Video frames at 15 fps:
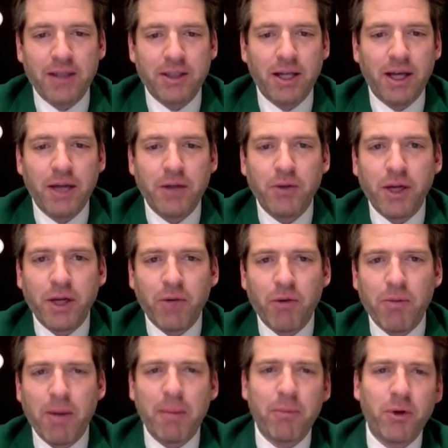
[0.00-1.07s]
Is that how you kind of
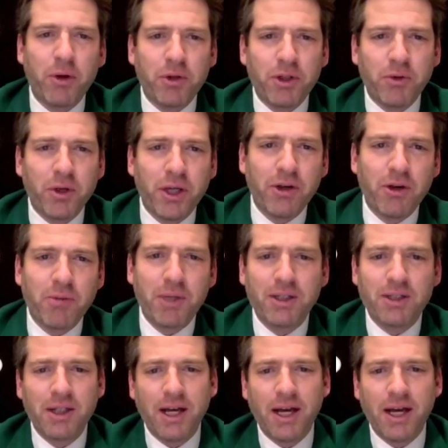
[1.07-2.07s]
remember it when you were here at BTI?